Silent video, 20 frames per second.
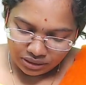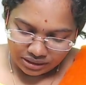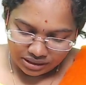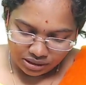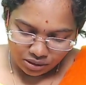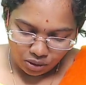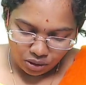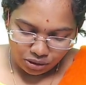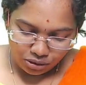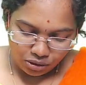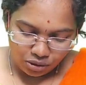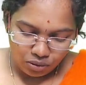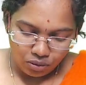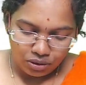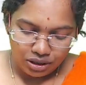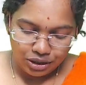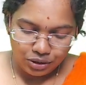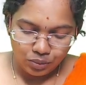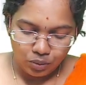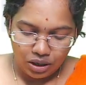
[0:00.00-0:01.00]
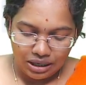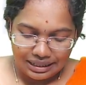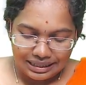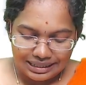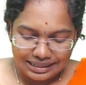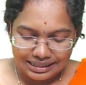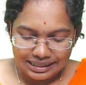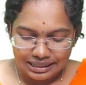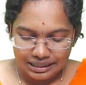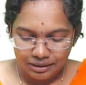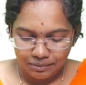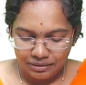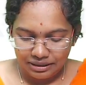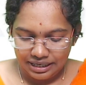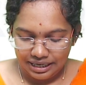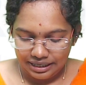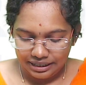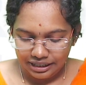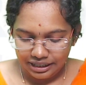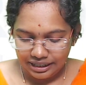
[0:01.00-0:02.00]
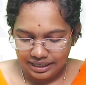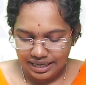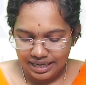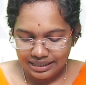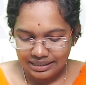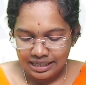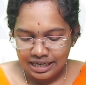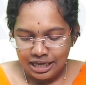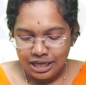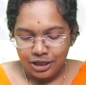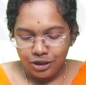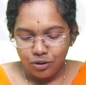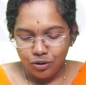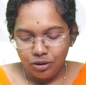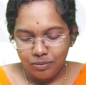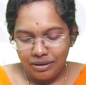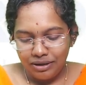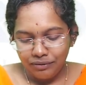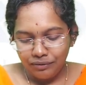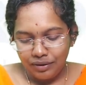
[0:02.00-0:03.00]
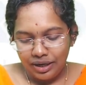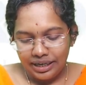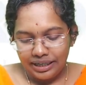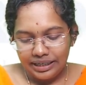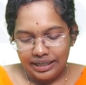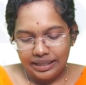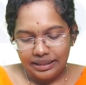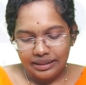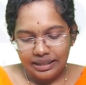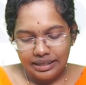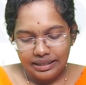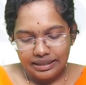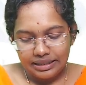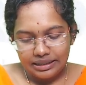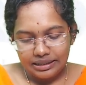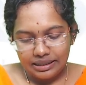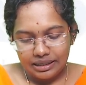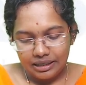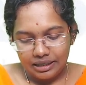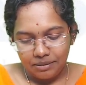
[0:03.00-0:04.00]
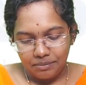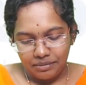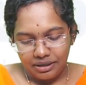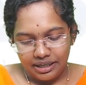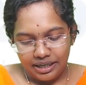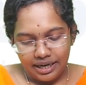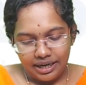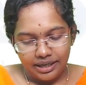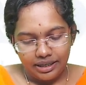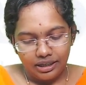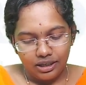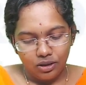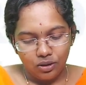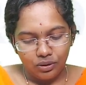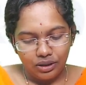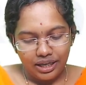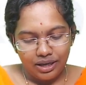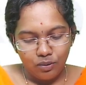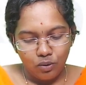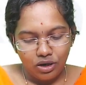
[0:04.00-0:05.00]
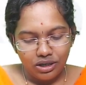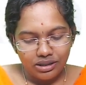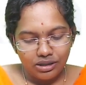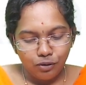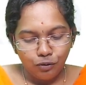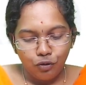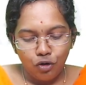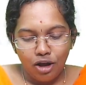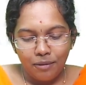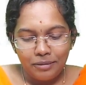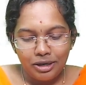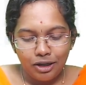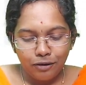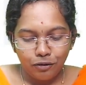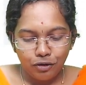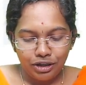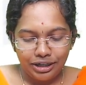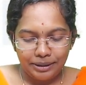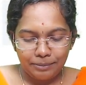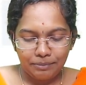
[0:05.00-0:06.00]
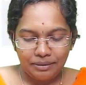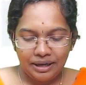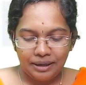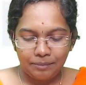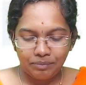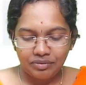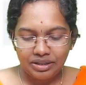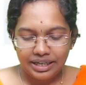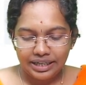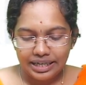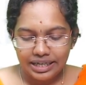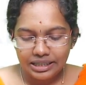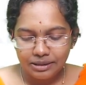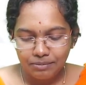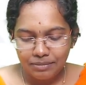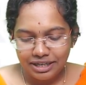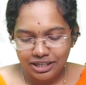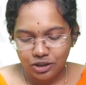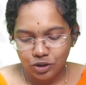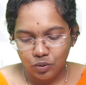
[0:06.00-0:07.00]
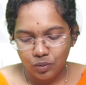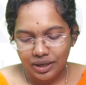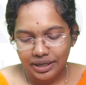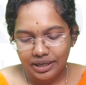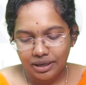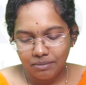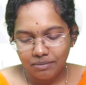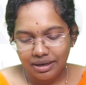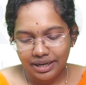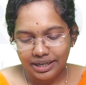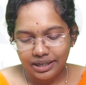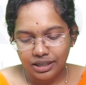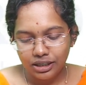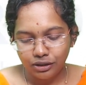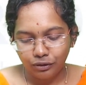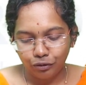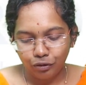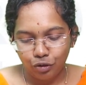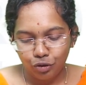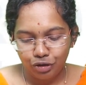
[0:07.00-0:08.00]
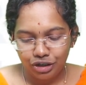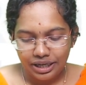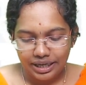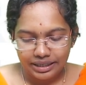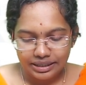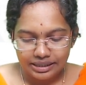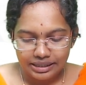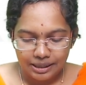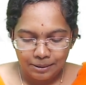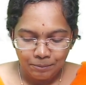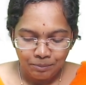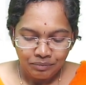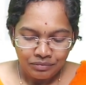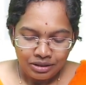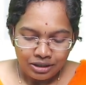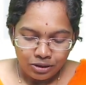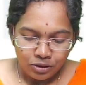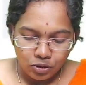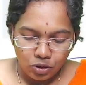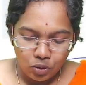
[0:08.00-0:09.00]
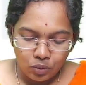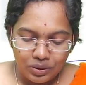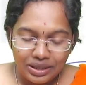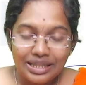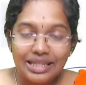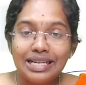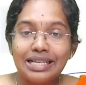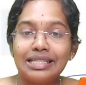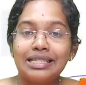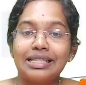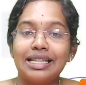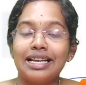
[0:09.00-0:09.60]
also known as what? Discriminant. Yes, you will be finding the discriminant, okay? What is the formula for it, pa? It is b square minus 4ac. So with these